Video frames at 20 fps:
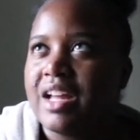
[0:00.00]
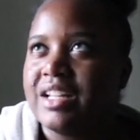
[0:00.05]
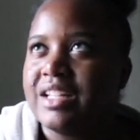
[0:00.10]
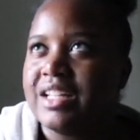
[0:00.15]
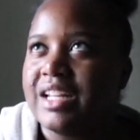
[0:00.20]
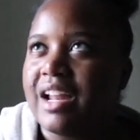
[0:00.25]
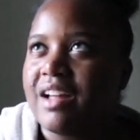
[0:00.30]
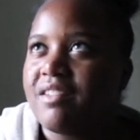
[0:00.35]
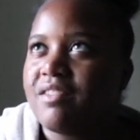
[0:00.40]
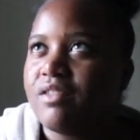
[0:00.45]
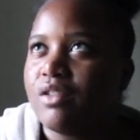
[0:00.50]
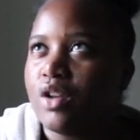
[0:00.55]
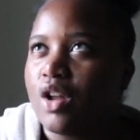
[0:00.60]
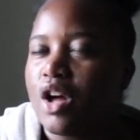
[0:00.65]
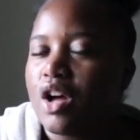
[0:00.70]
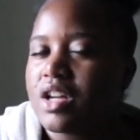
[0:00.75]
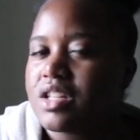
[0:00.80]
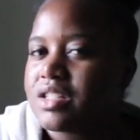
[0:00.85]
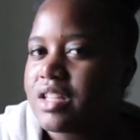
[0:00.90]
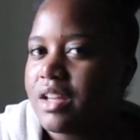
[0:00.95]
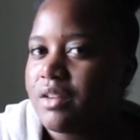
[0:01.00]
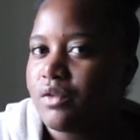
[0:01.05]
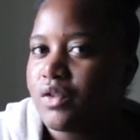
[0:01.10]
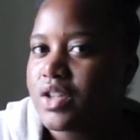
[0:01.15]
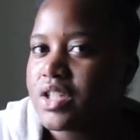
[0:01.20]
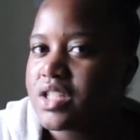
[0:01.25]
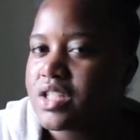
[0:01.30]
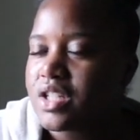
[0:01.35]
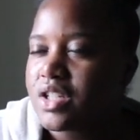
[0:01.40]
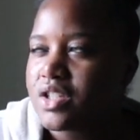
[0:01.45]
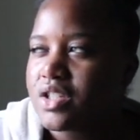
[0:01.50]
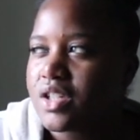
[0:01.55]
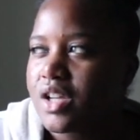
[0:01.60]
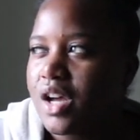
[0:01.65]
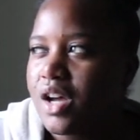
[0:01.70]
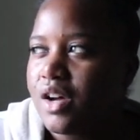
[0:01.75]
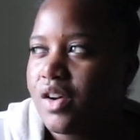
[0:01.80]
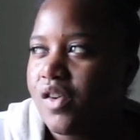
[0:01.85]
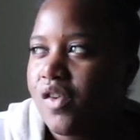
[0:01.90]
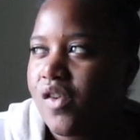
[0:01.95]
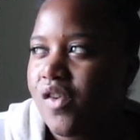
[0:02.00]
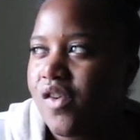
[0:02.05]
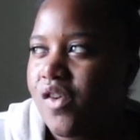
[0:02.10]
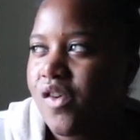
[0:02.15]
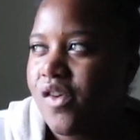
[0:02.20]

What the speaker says: Did I vlog San Francisco?